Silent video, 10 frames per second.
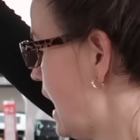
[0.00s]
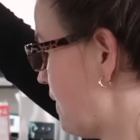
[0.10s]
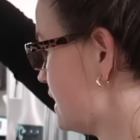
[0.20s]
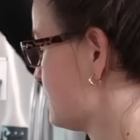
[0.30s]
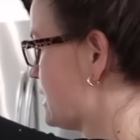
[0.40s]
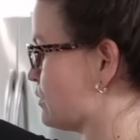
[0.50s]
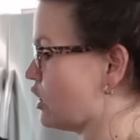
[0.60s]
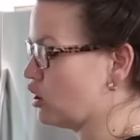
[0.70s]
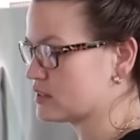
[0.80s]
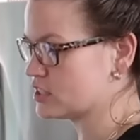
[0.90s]
and this space would
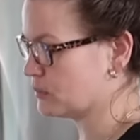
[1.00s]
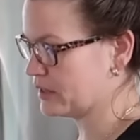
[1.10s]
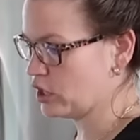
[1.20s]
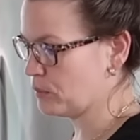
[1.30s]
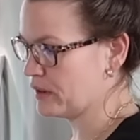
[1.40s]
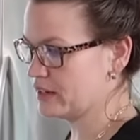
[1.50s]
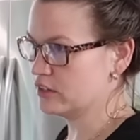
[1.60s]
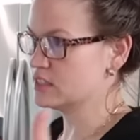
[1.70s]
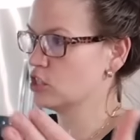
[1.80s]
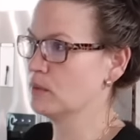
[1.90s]
all still be open.
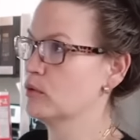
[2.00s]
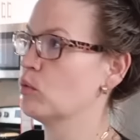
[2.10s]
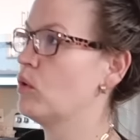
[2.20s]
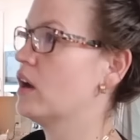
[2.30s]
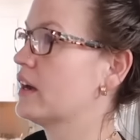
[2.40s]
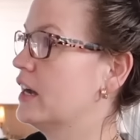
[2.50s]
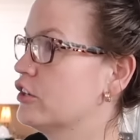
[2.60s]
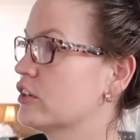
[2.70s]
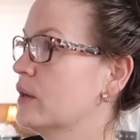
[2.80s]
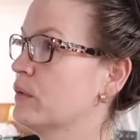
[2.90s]
You'd still be able to walk
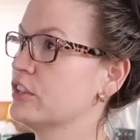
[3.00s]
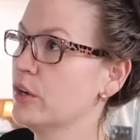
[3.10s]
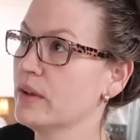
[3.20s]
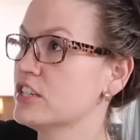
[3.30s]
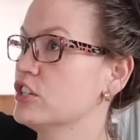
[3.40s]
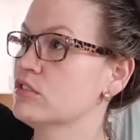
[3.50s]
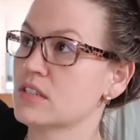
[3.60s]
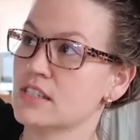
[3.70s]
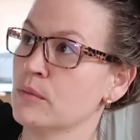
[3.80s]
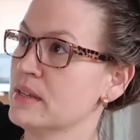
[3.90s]
under it with no issues.
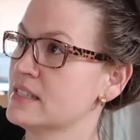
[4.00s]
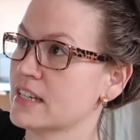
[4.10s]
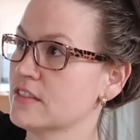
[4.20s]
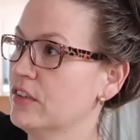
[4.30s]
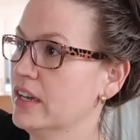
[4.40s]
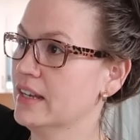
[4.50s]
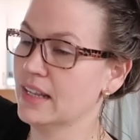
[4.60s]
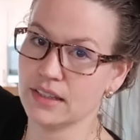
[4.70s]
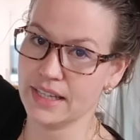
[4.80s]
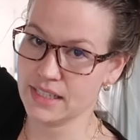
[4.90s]
It'd still be six foot,
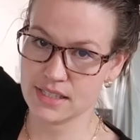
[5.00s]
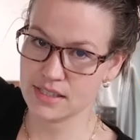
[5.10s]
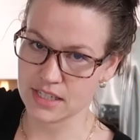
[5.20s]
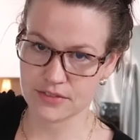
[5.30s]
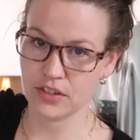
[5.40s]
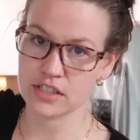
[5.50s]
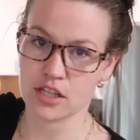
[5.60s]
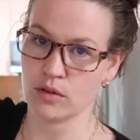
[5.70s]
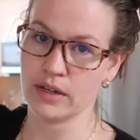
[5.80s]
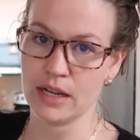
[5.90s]
at least six foot.
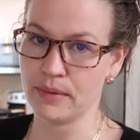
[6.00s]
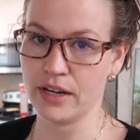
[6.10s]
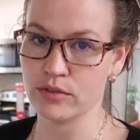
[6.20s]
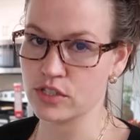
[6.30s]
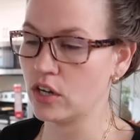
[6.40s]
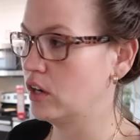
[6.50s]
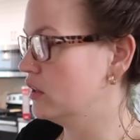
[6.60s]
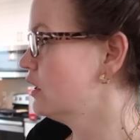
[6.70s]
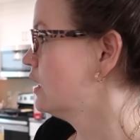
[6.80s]
So anybody who's tall,